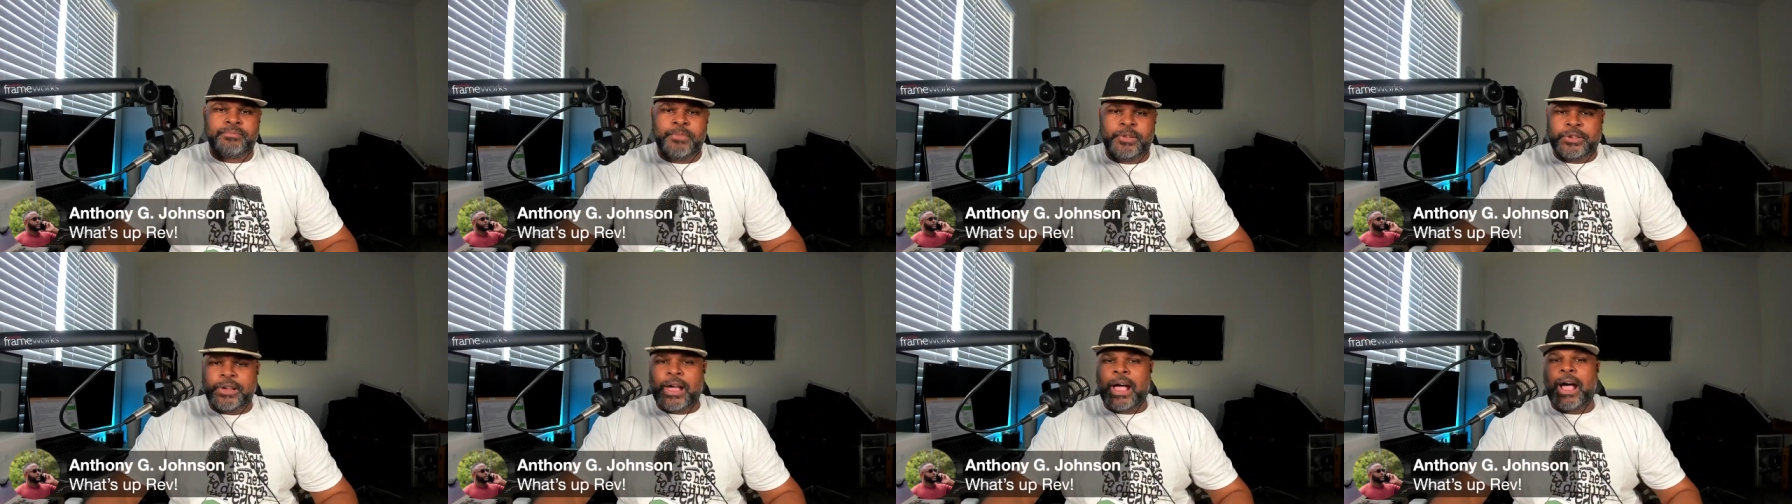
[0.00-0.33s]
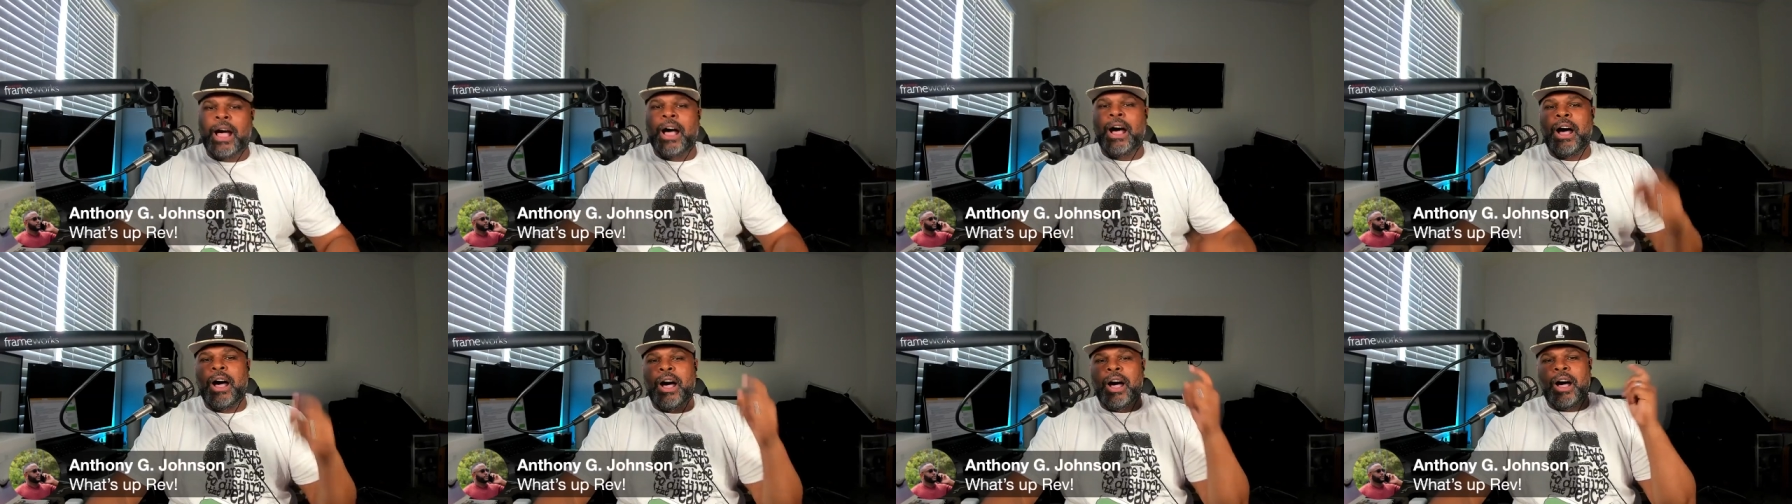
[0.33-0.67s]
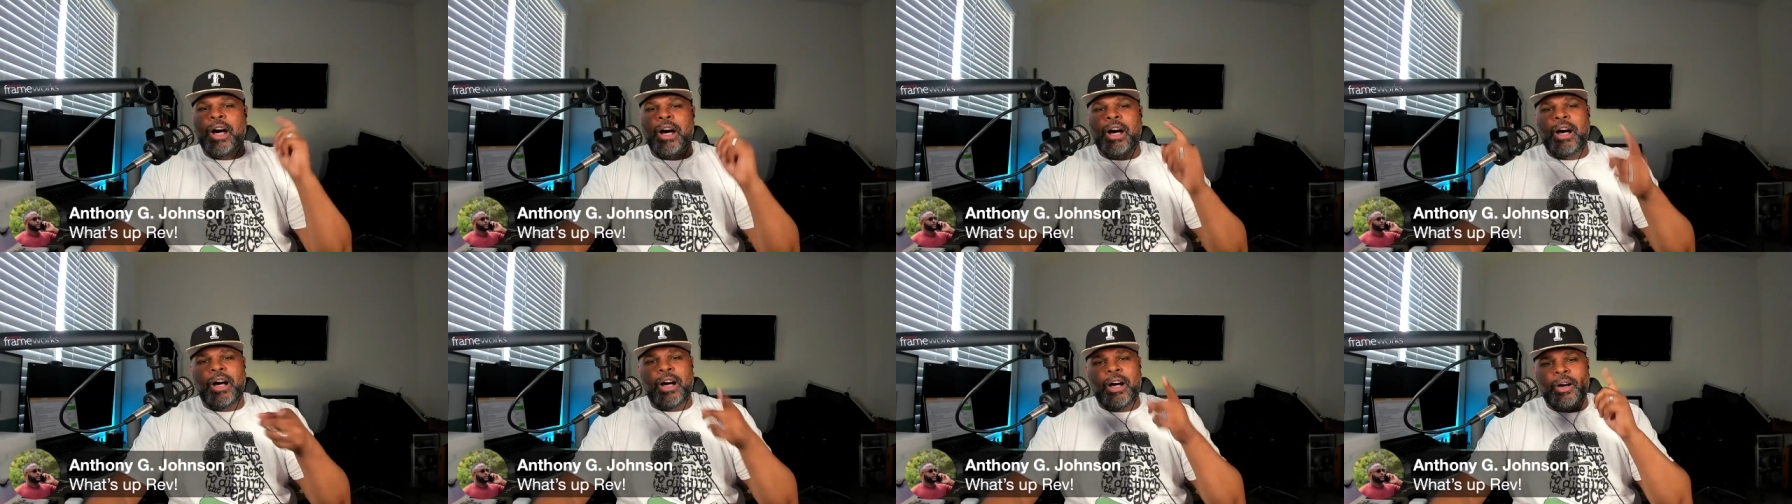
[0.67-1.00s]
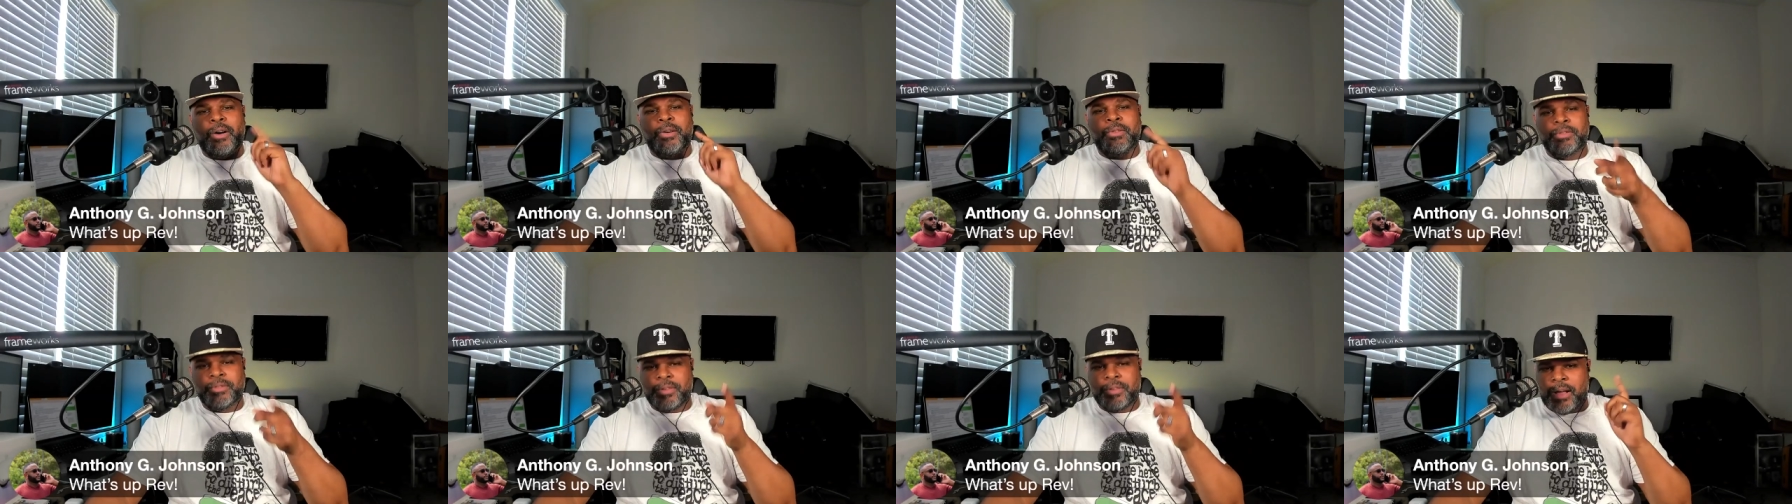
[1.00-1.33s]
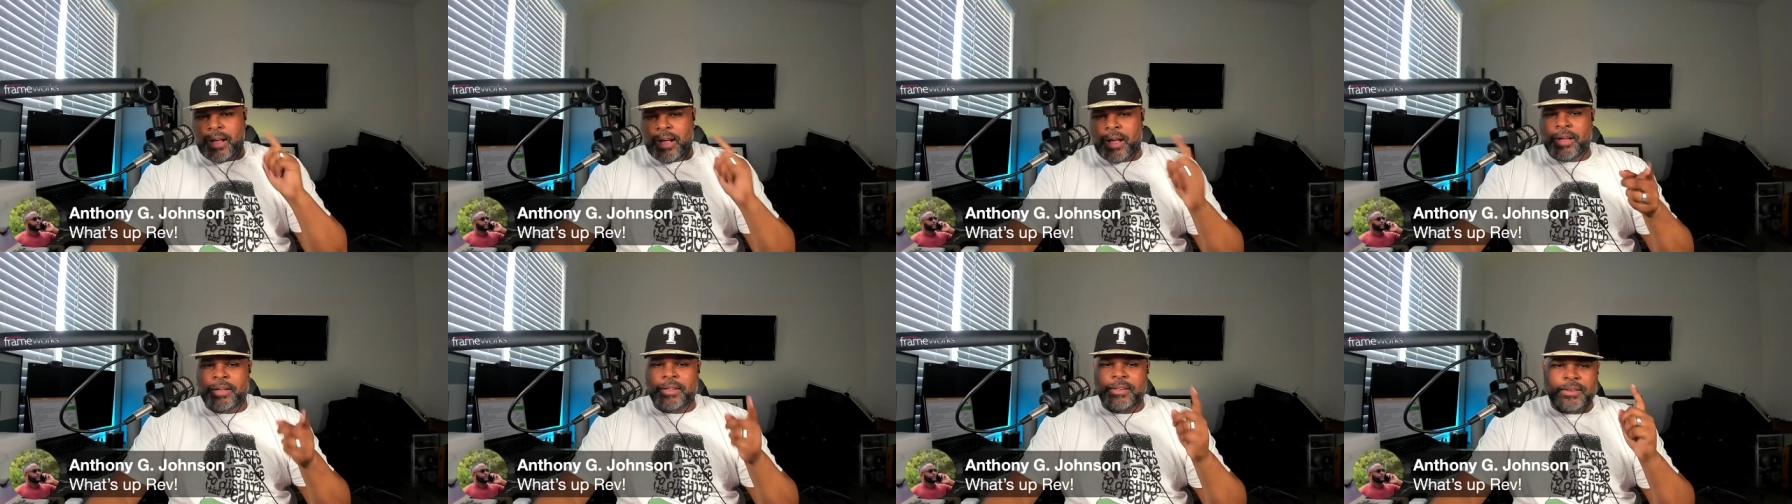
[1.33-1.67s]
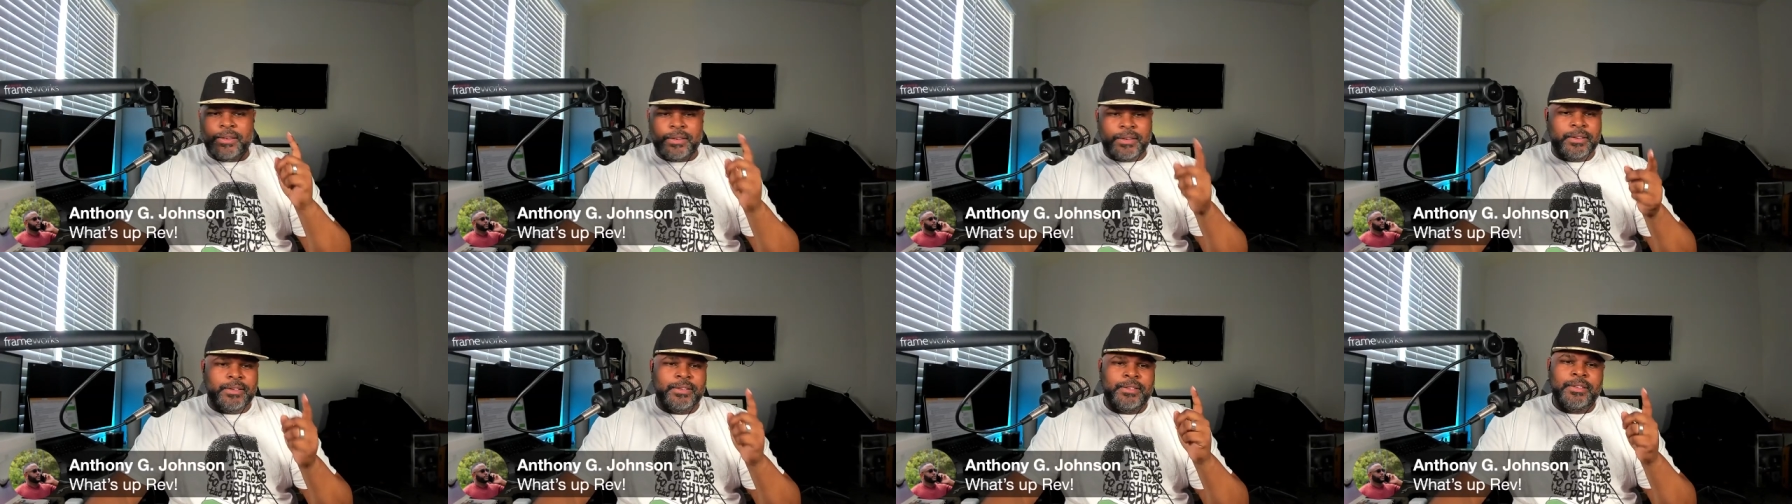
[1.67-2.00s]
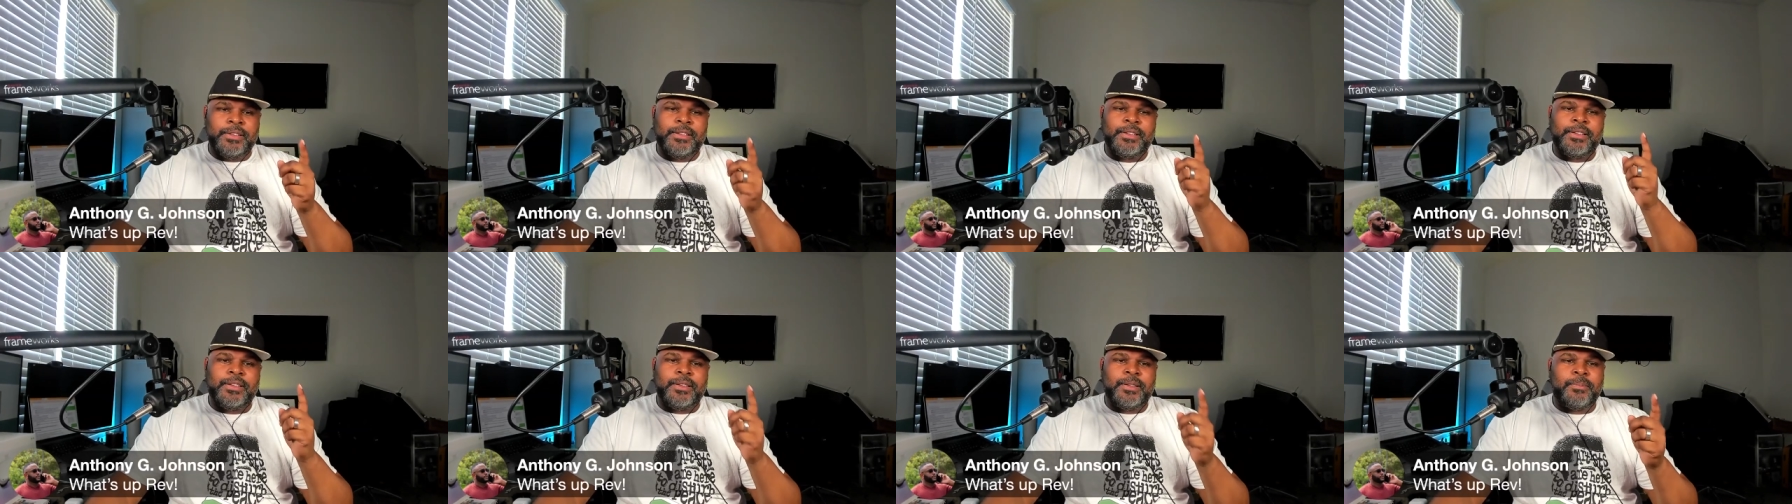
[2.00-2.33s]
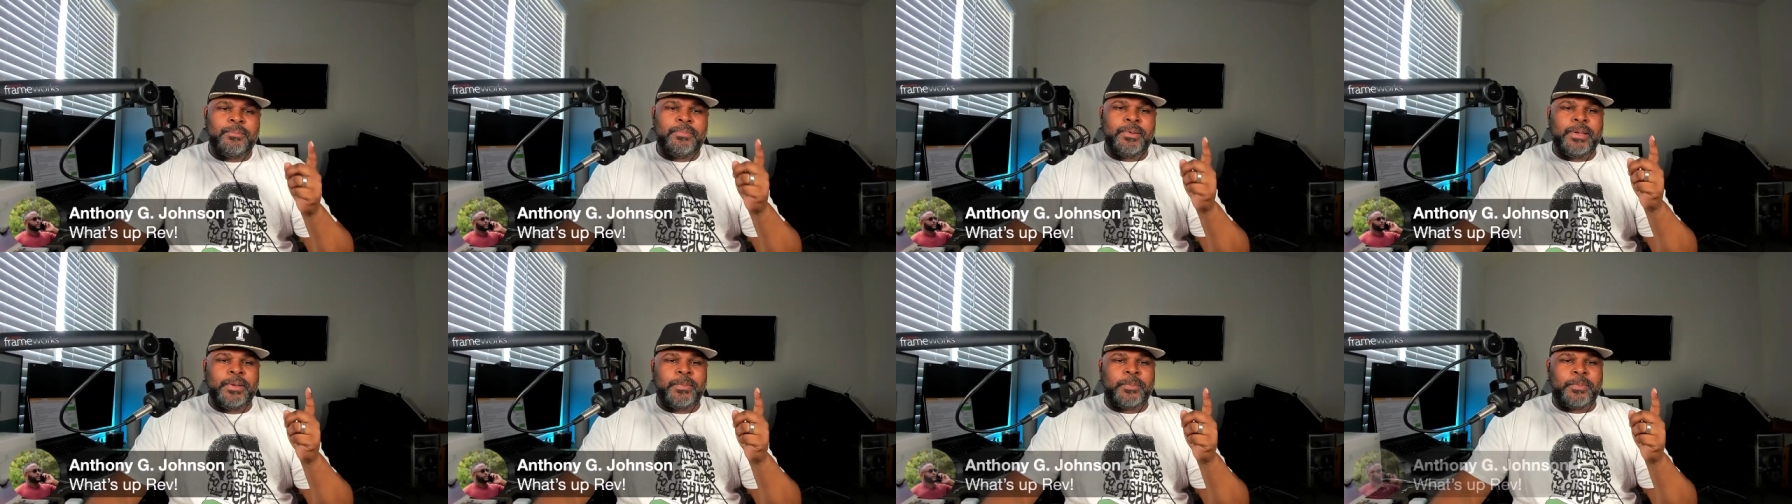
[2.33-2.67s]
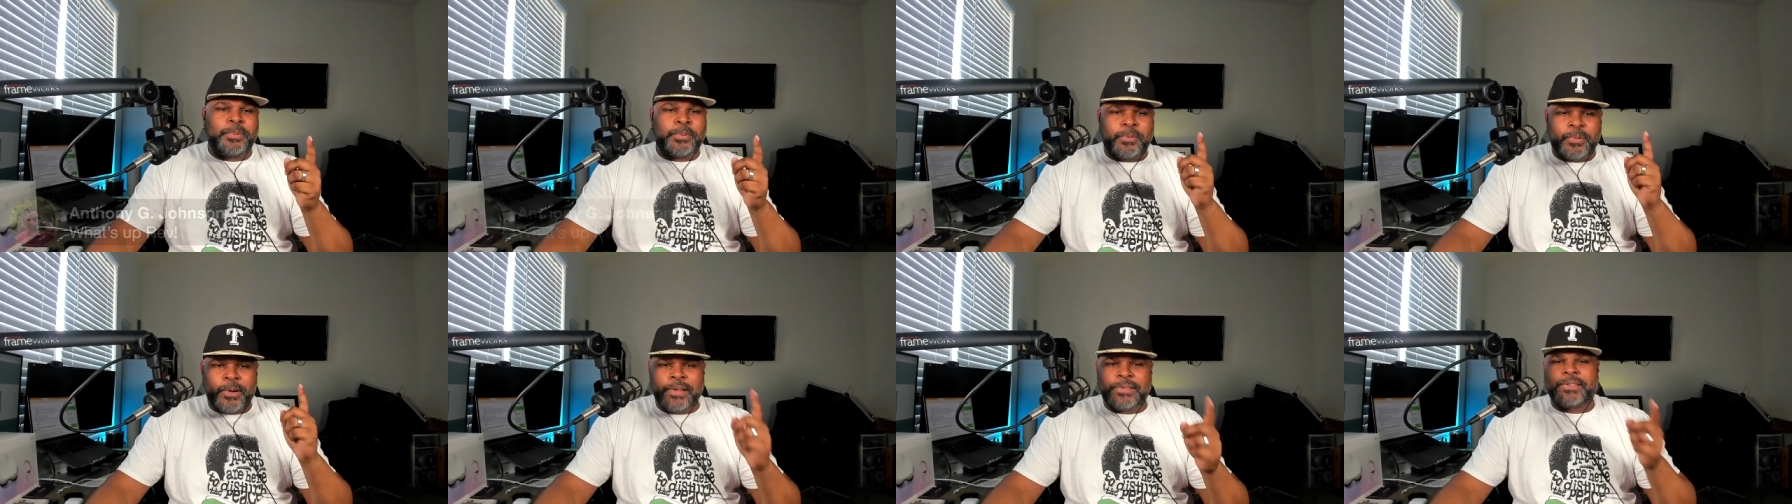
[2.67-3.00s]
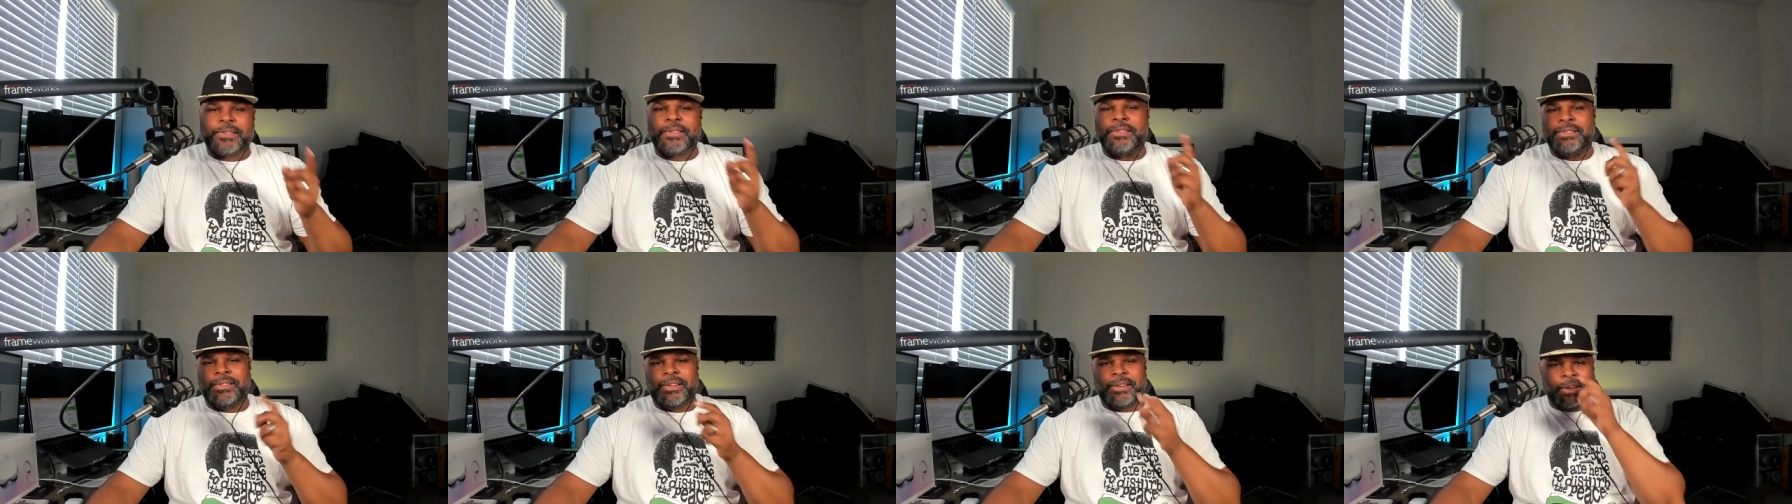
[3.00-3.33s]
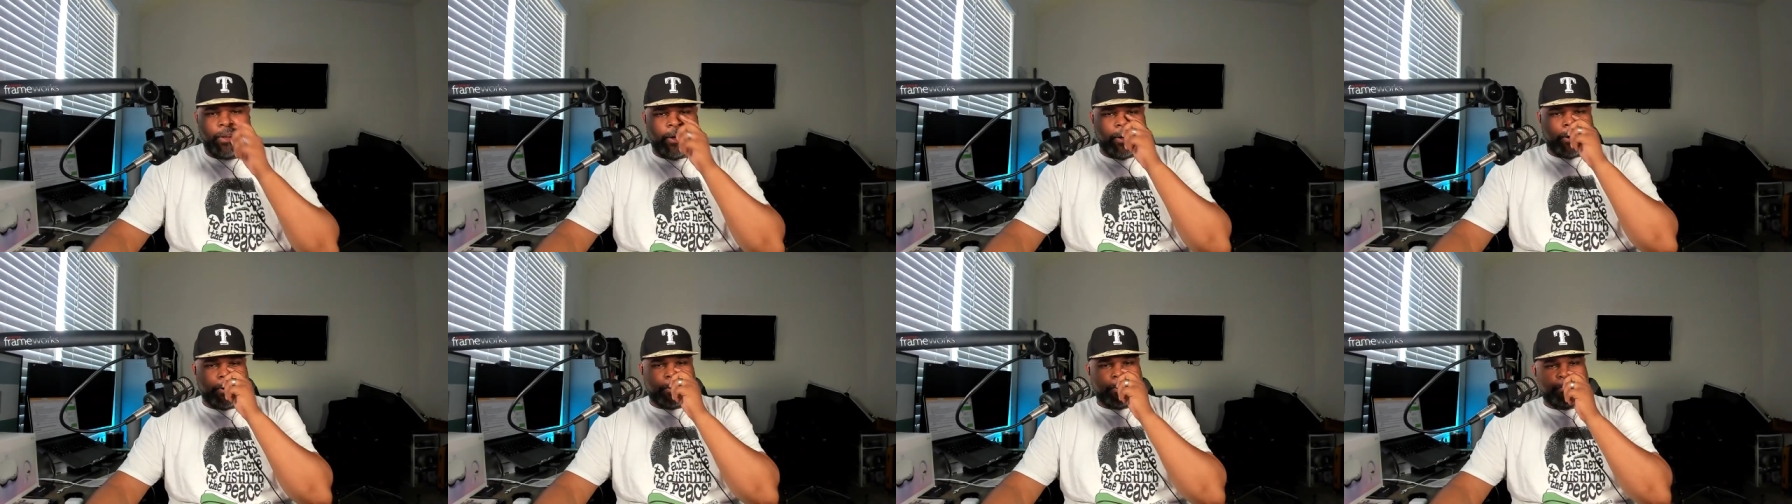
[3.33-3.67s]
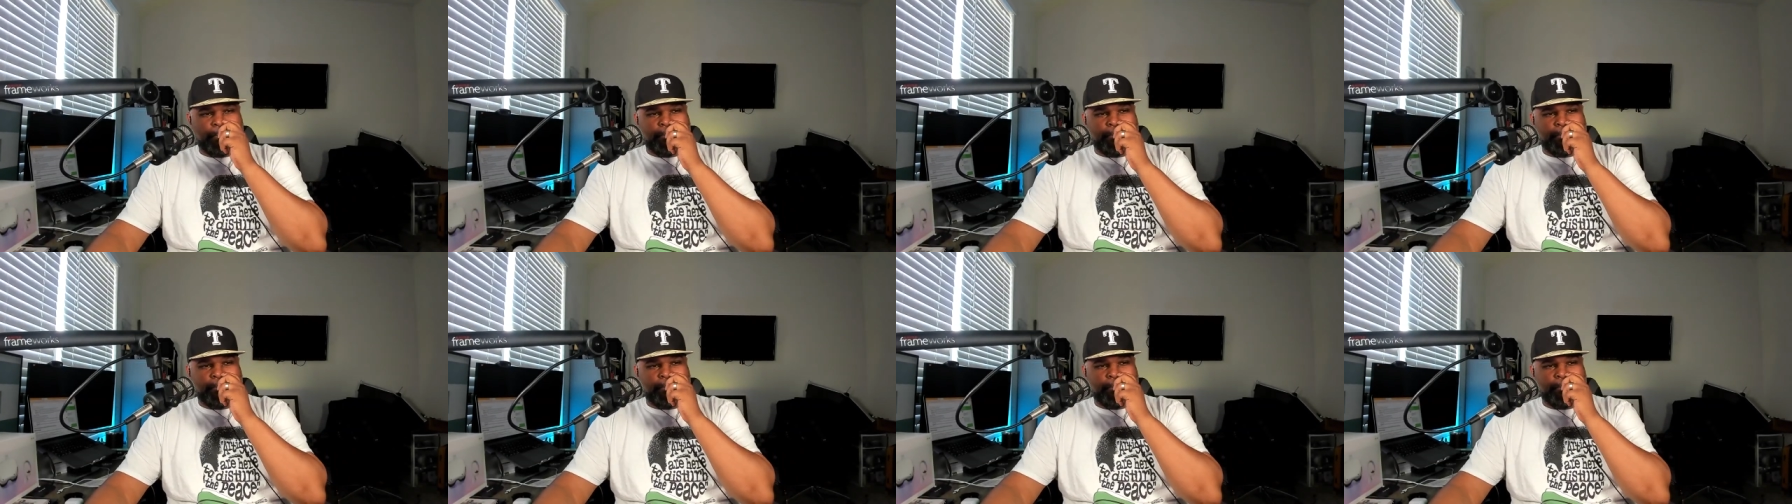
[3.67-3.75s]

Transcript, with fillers: But y'all be pressing the luck.